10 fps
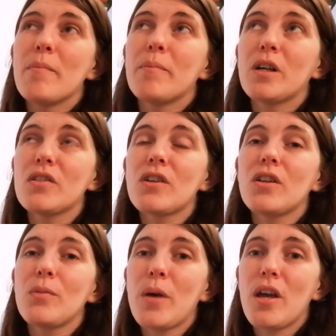Because
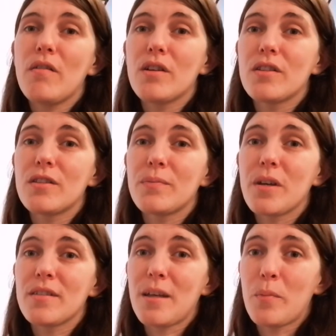all the parents
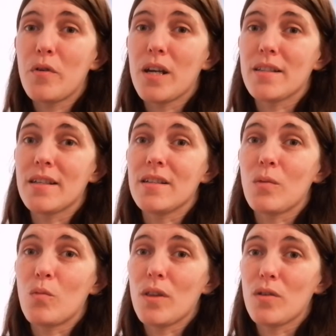are separated
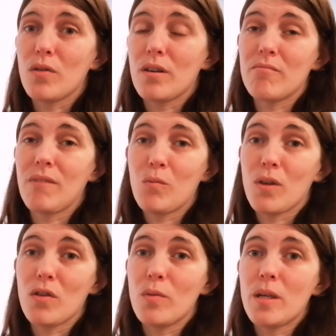and with
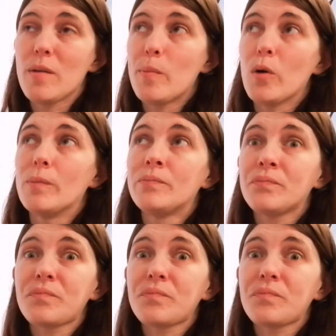other people,